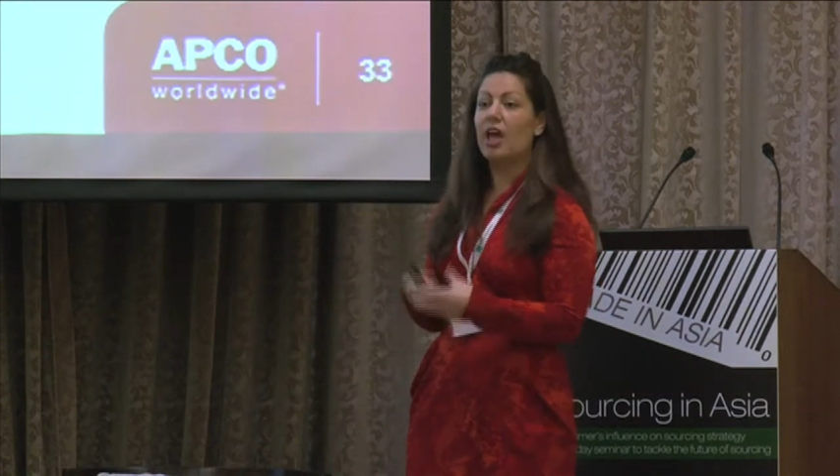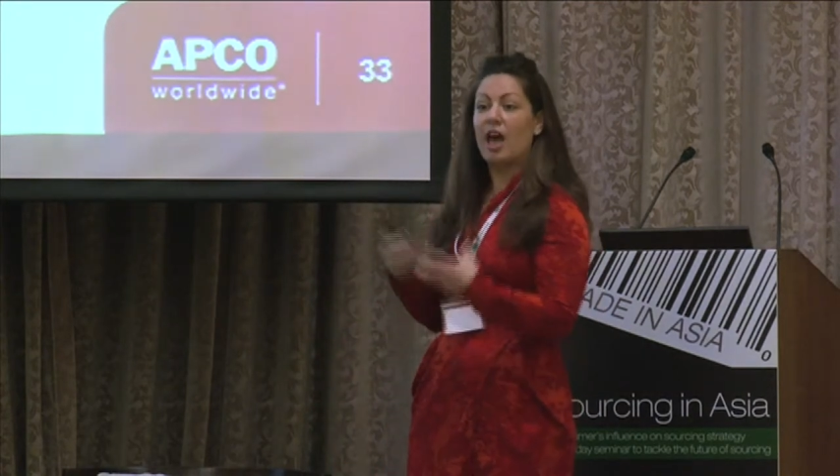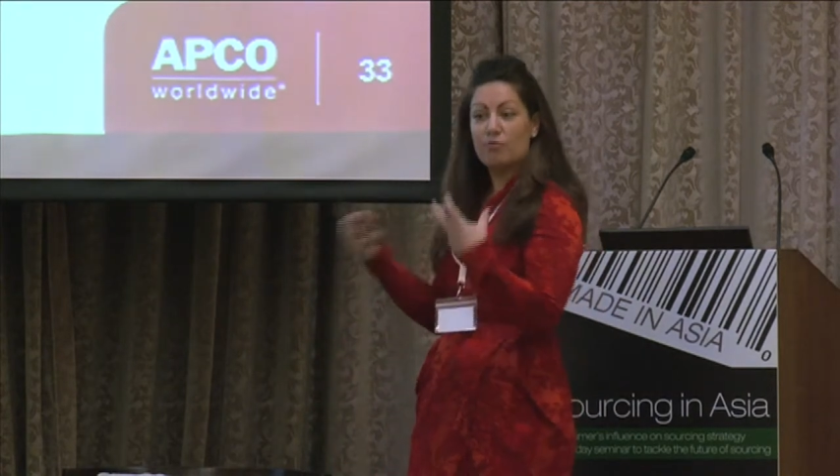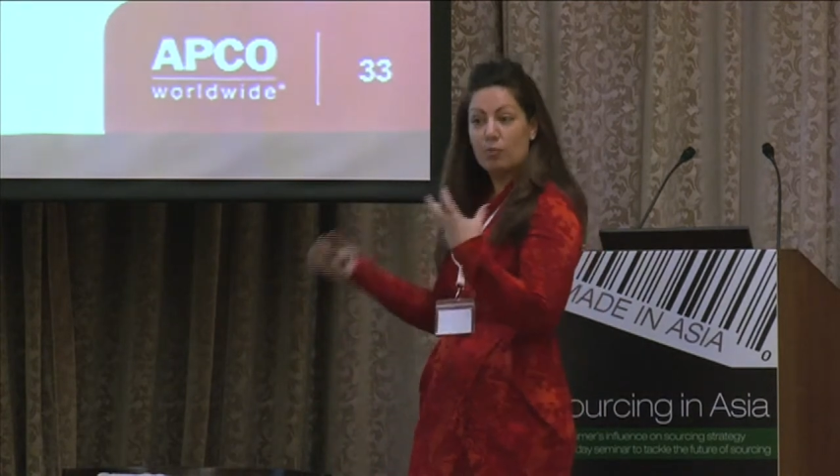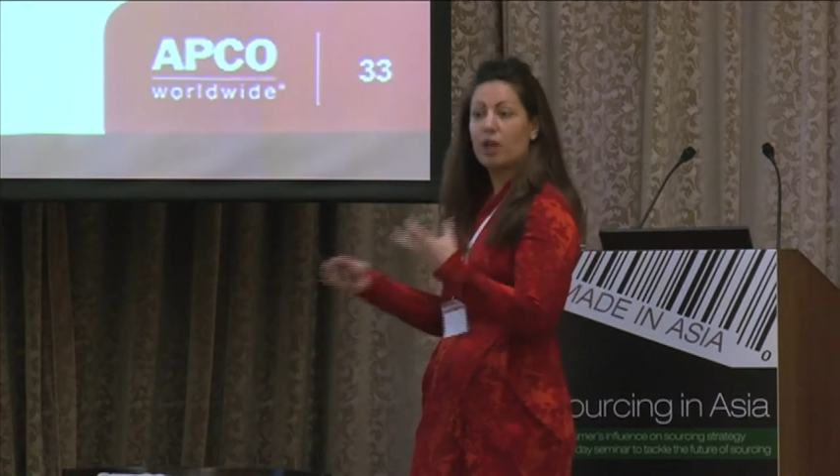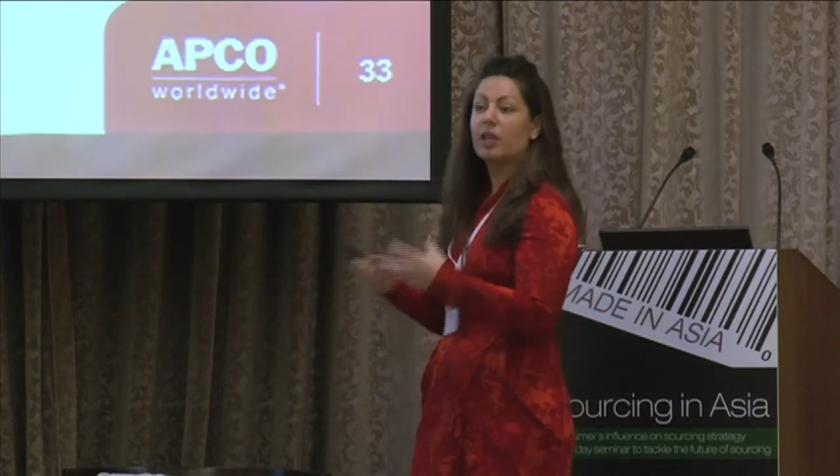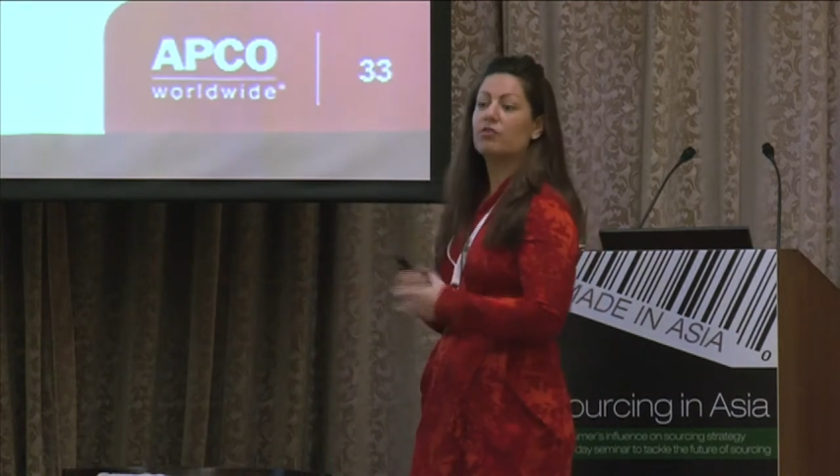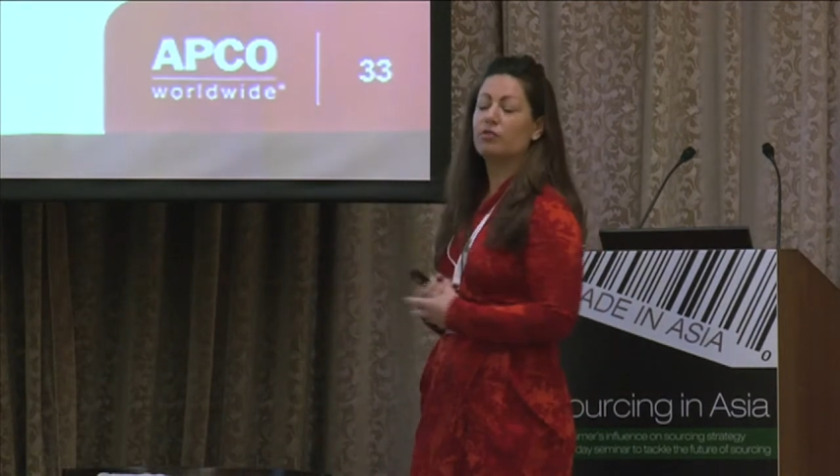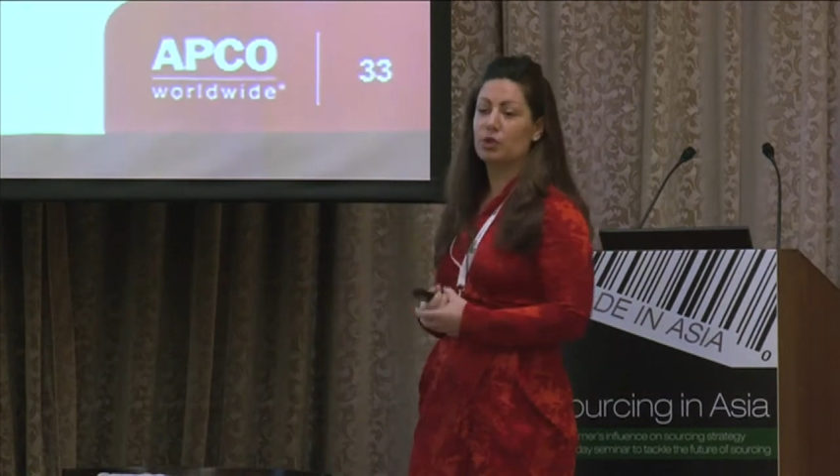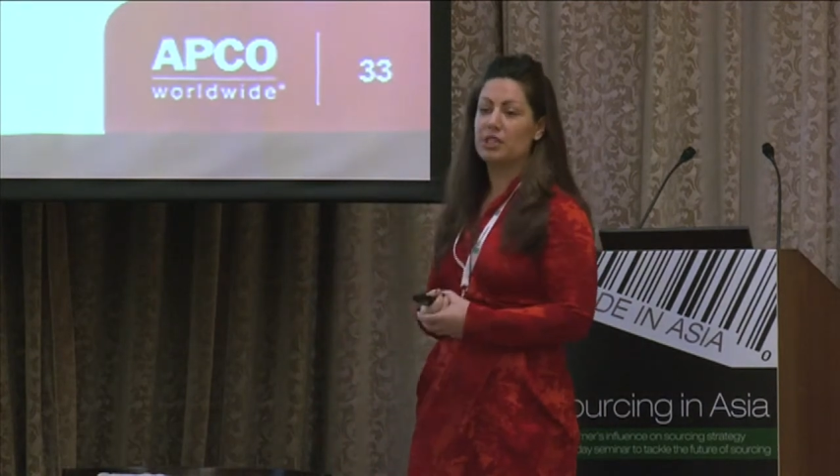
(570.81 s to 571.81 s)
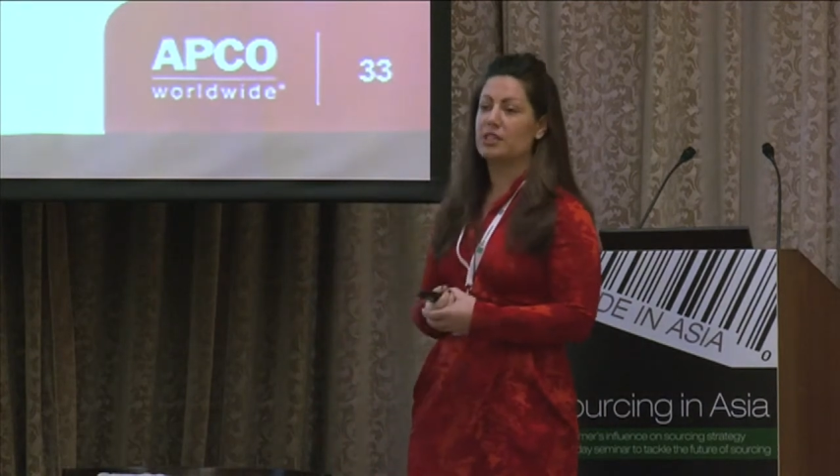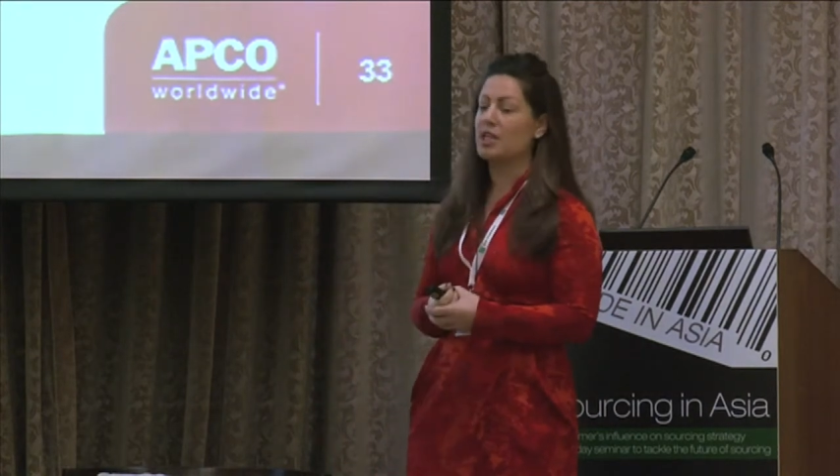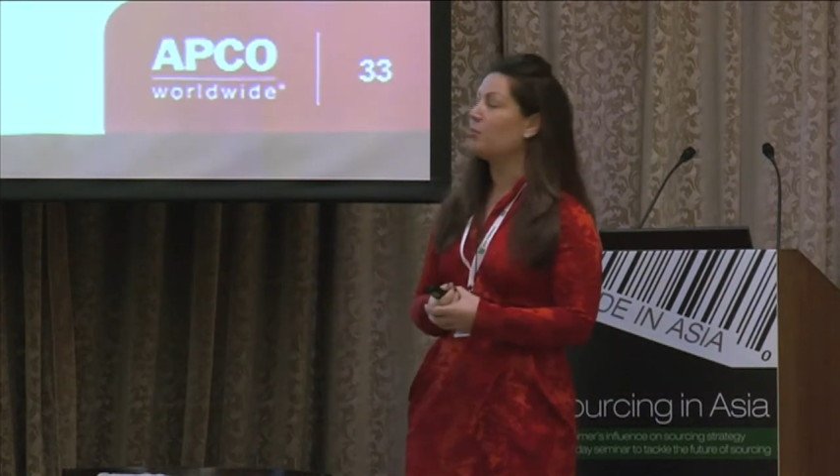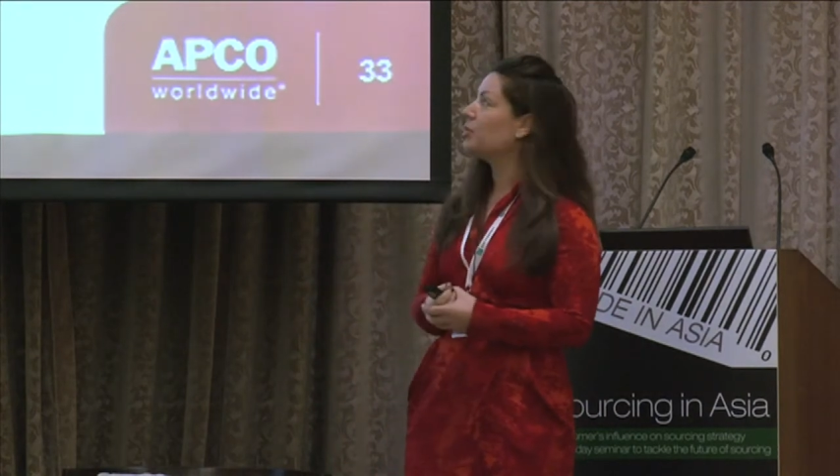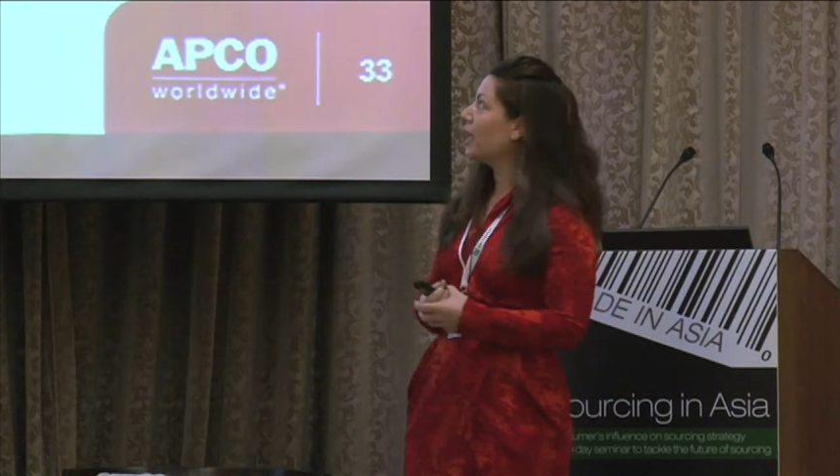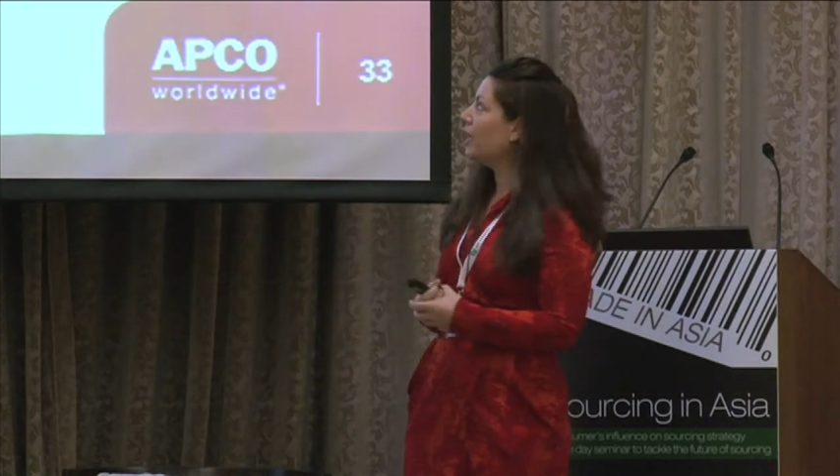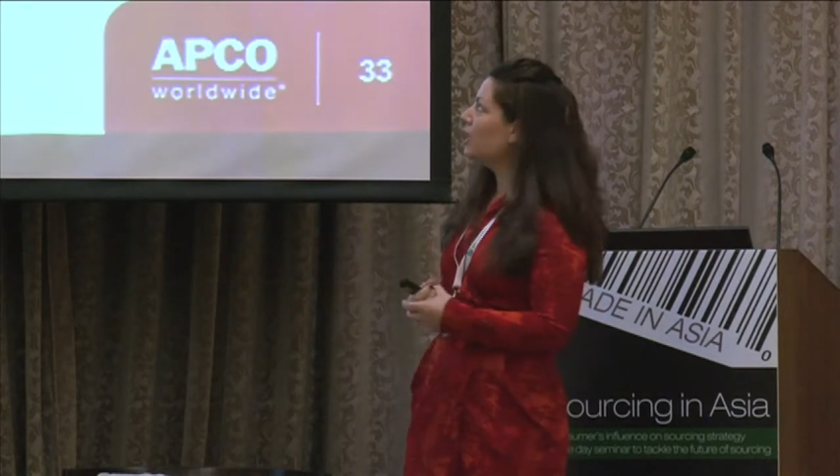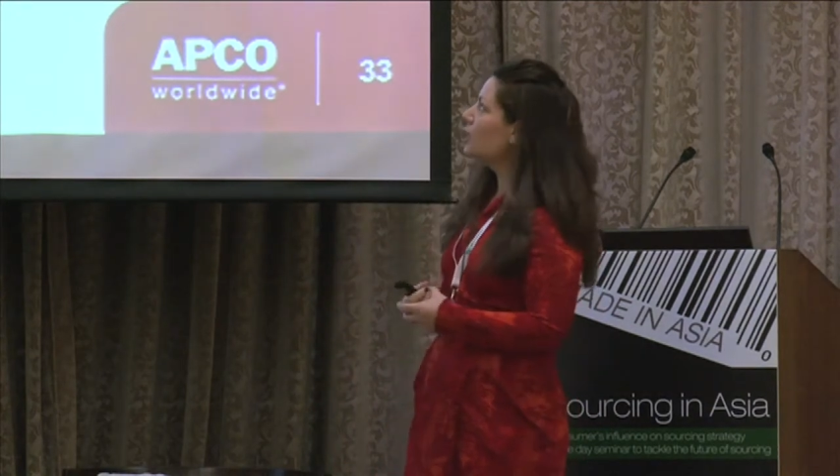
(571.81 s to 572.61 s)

have market forces at play.